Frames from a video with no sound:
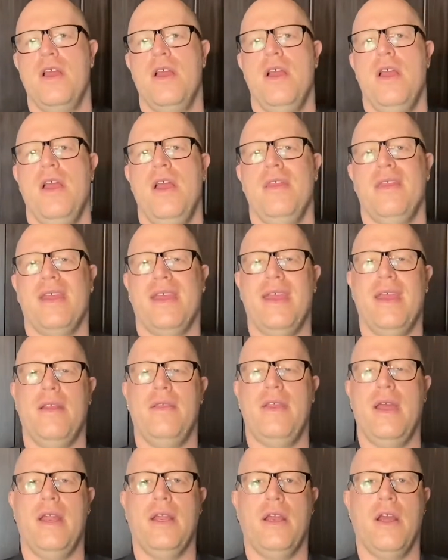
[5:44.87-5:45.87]
The kid
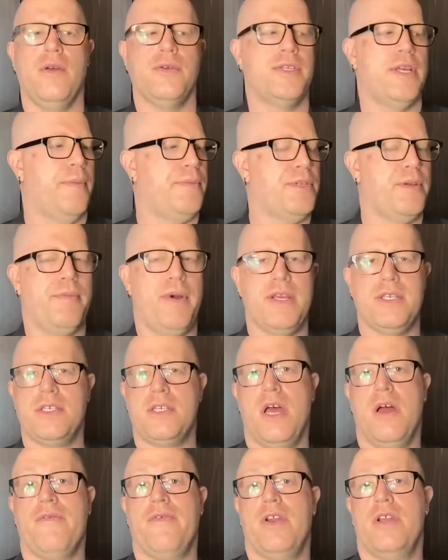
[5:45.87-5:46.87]
then goes up to my
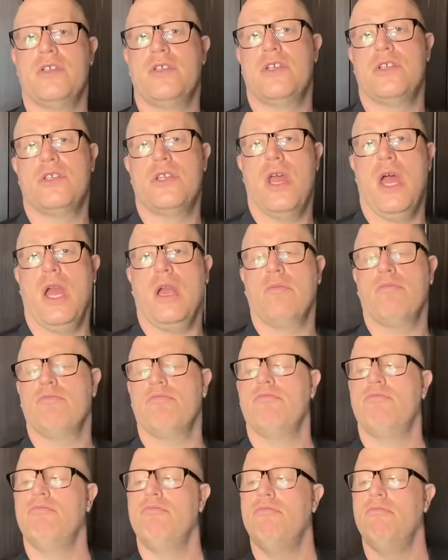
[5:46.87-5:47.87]
stuff and is just like,
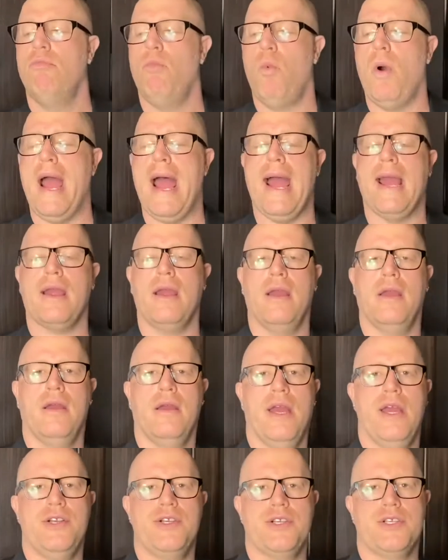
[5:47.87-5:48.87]
whack,
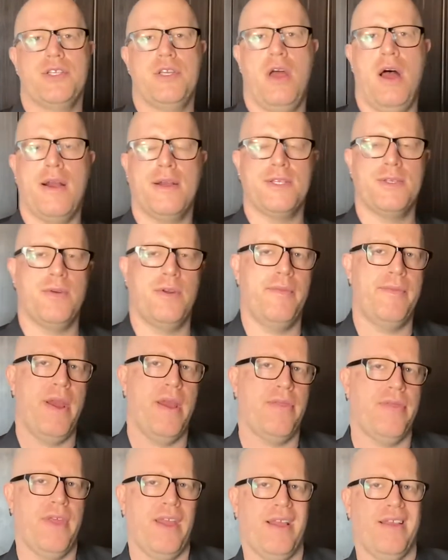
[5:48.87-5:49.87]
and just knocks one of my
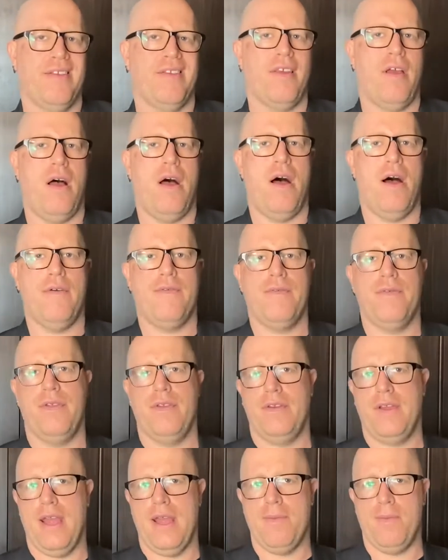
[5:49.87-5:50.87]
things off the
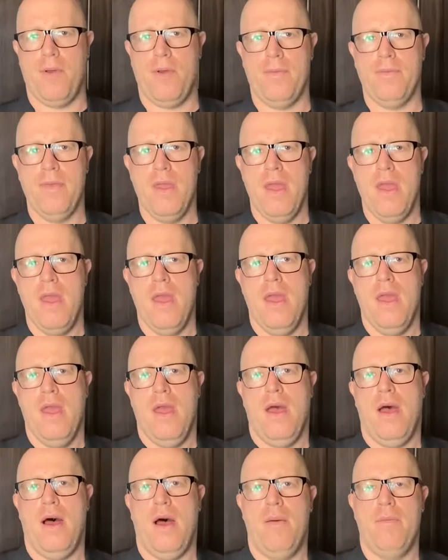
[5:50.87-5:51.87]
table.
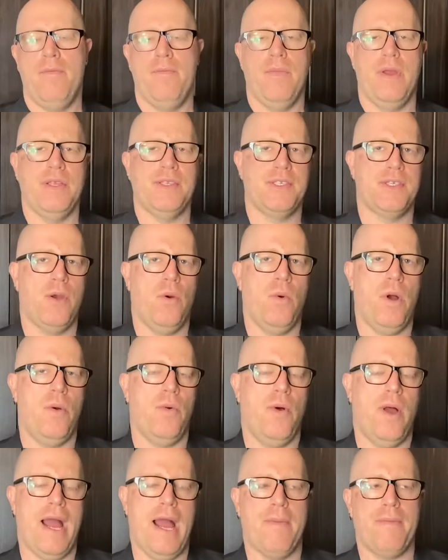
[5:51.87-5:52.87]
And so what
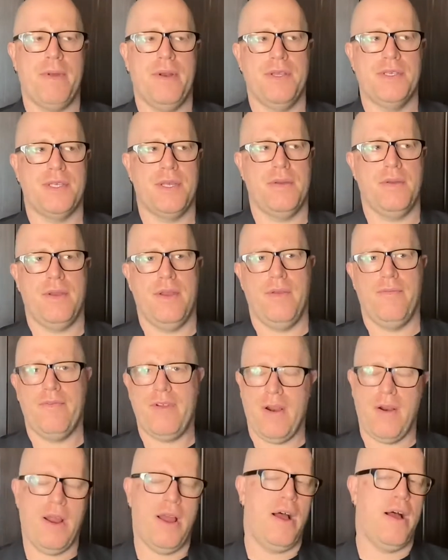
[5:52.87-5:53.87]
will happen is that
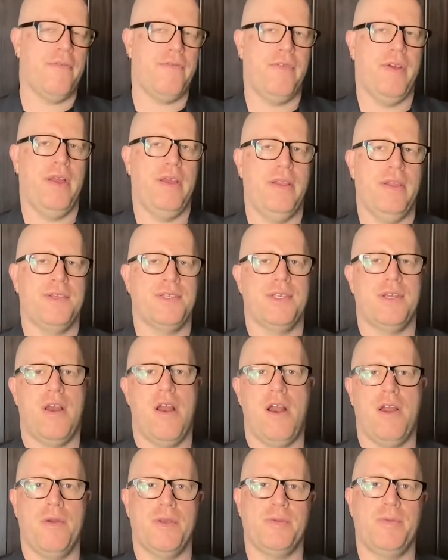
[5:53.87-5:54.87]
very often the
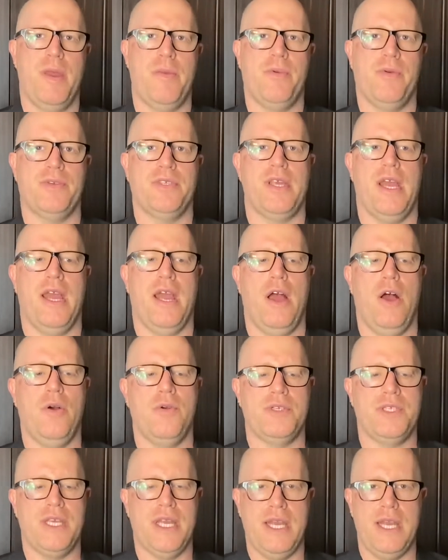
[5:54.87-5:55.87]
scenario is people say, oh,
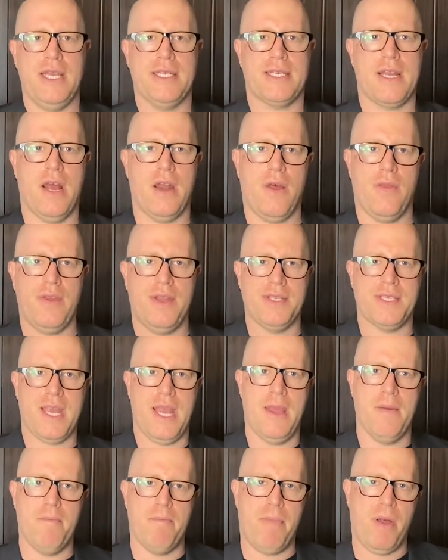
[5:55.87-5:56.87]
see, he's got all these
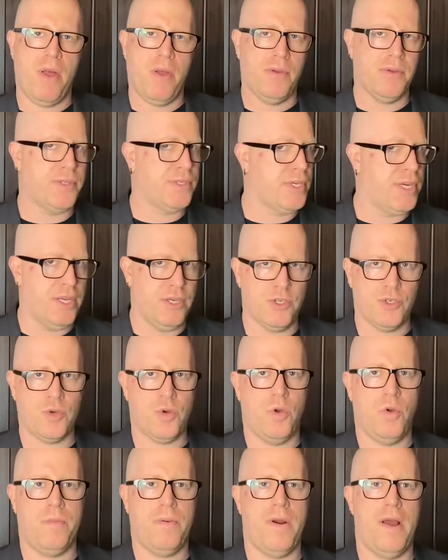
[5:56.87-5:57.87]
impulse
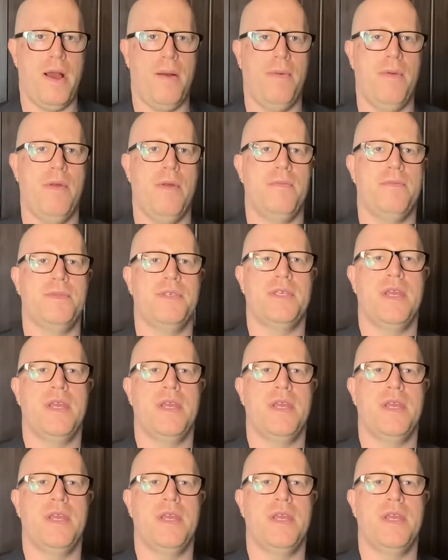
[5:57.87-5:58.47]
control problems,